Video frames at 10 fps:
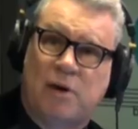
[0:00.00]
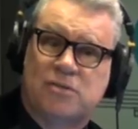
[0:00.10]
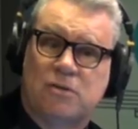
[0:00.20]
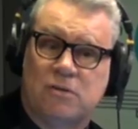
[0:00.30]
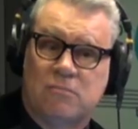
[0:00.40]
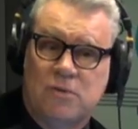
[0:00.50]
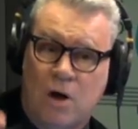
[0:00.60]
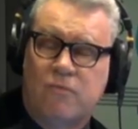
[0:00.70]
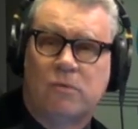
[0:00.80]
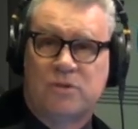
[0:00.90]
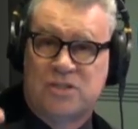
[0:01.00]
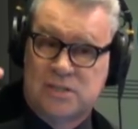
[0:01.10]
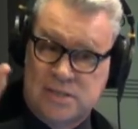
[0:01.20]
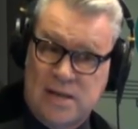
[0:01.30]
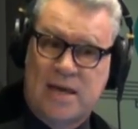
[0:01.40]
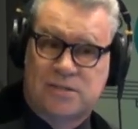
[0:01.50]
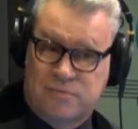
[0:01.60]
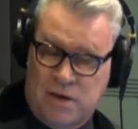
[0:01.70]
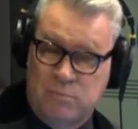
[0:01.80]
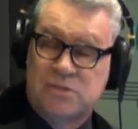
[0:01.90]
based on a novel which is less
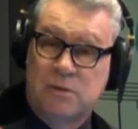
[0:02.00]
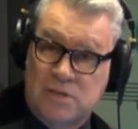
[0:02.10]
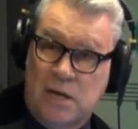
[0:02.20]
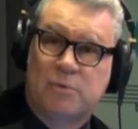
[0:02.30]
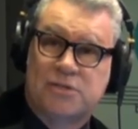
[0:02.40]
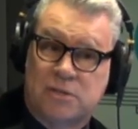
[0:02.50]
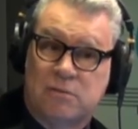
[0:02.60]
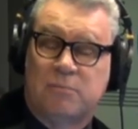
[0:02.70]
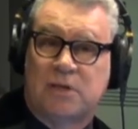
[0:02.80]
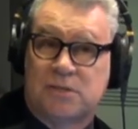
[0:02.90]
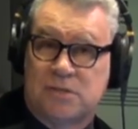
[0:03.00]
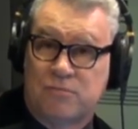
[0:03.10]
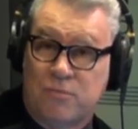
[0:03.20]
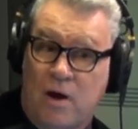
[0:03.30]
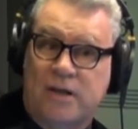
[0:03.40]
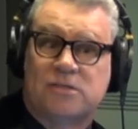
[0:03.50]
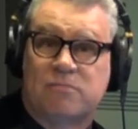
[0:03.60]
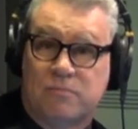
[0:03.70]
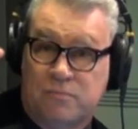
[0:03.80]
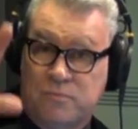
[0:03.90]
famous. And he was able to do it because the rights
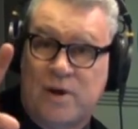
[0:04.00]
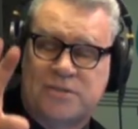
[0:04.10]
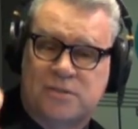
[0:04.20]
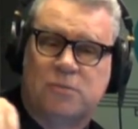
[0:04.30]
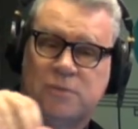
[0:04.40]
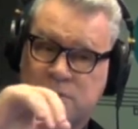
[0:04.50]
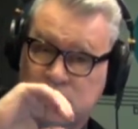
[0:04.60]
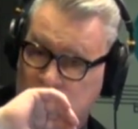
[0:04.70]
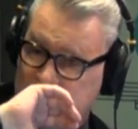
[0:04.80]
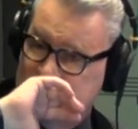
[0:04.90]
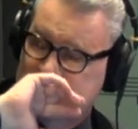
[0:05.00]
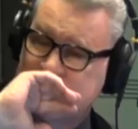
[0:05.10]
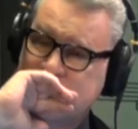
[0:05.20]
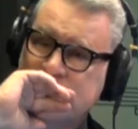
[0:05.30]
rested with the novelist.